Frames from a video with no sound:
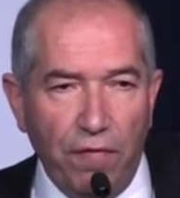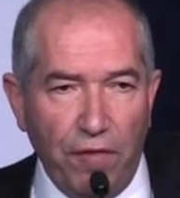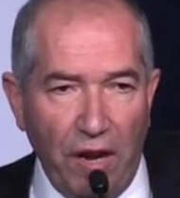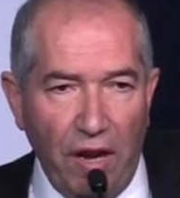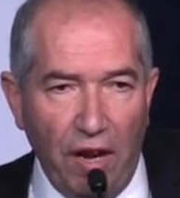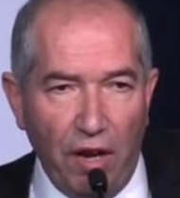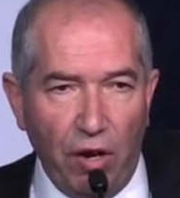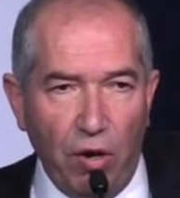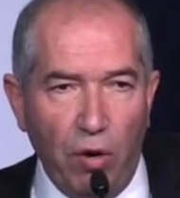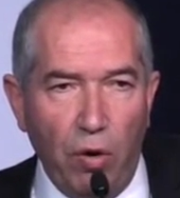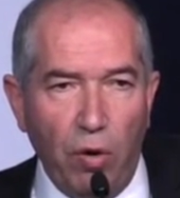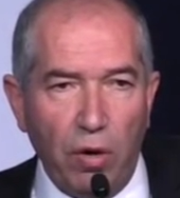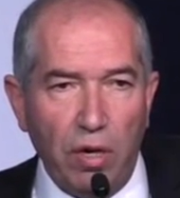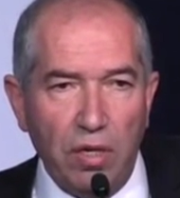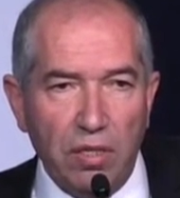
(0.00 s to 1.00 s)
feeling
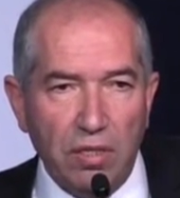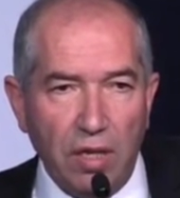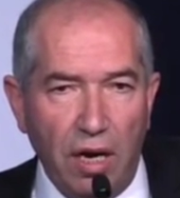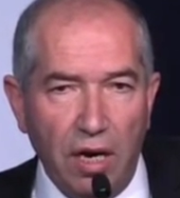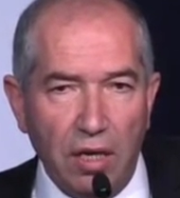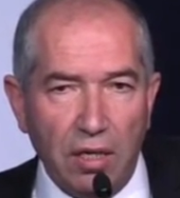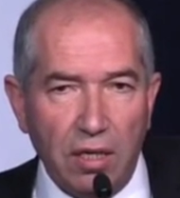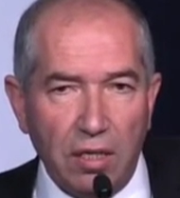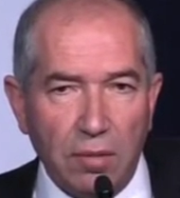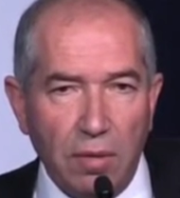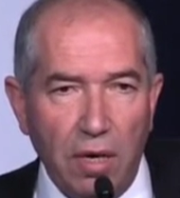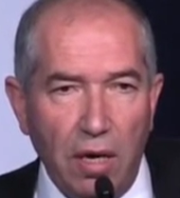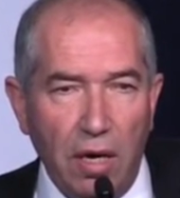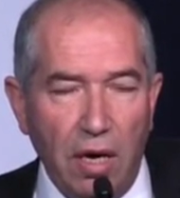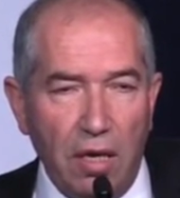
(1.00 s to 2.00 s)
or insight,
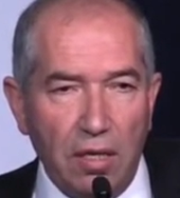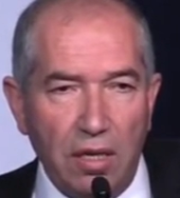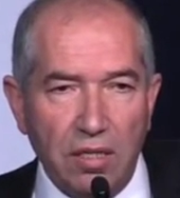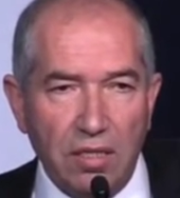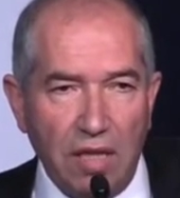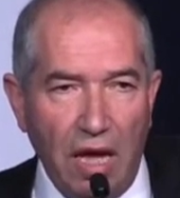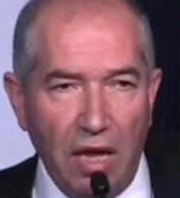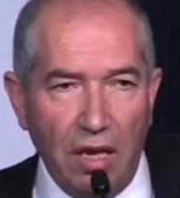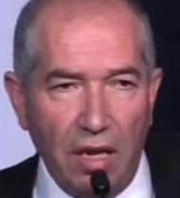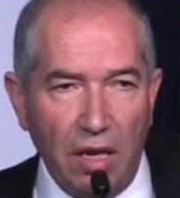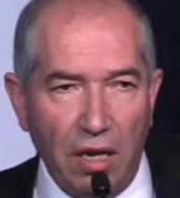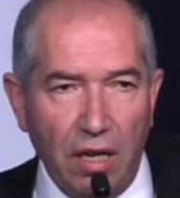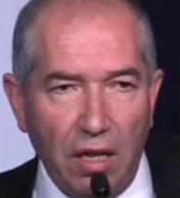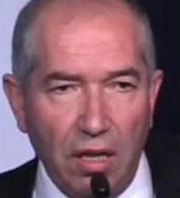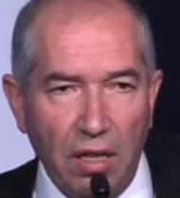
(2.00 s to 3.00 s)

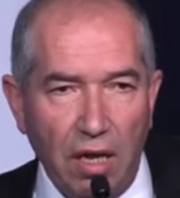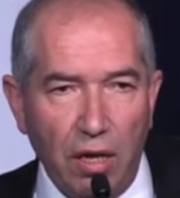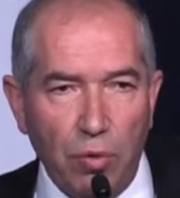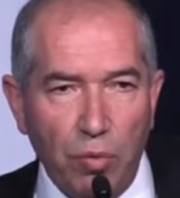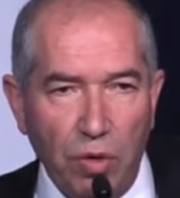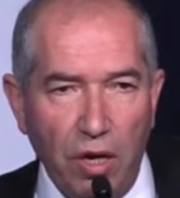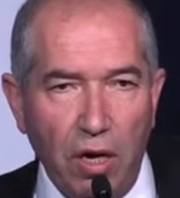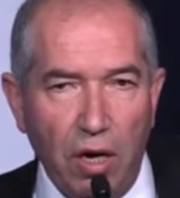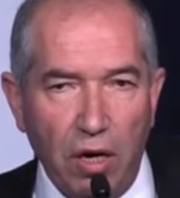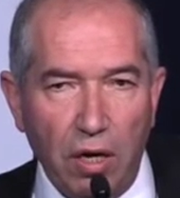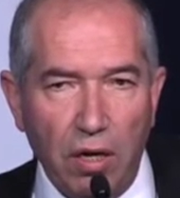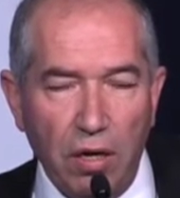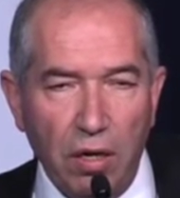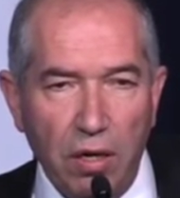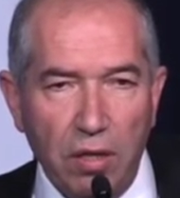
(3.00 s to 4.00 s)
understanding that we are
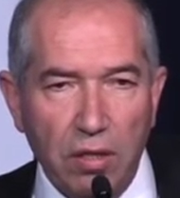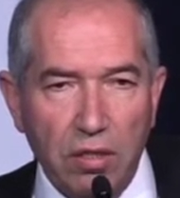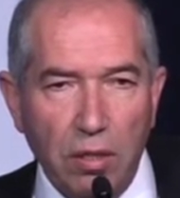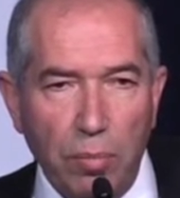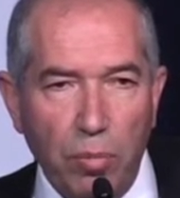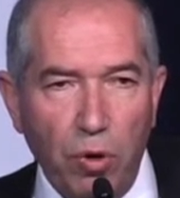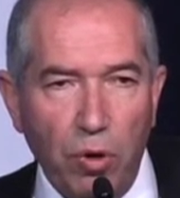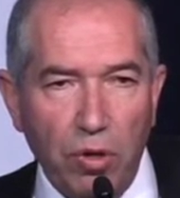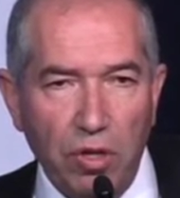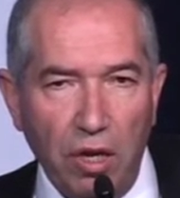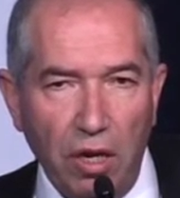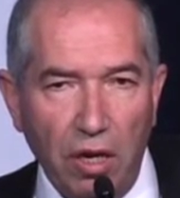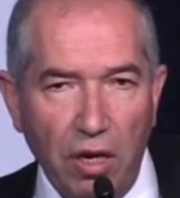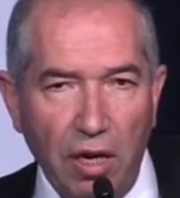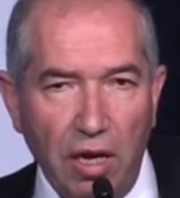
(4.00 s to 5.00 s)

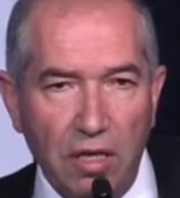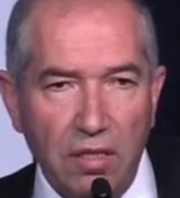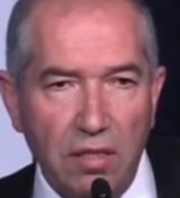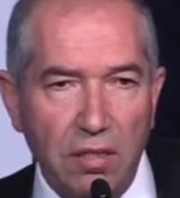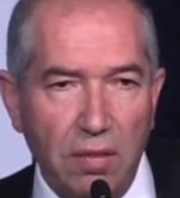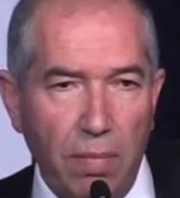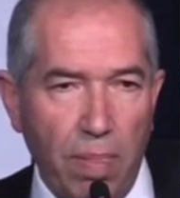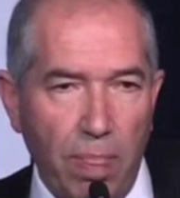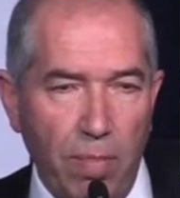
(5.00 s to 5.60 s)
supporting as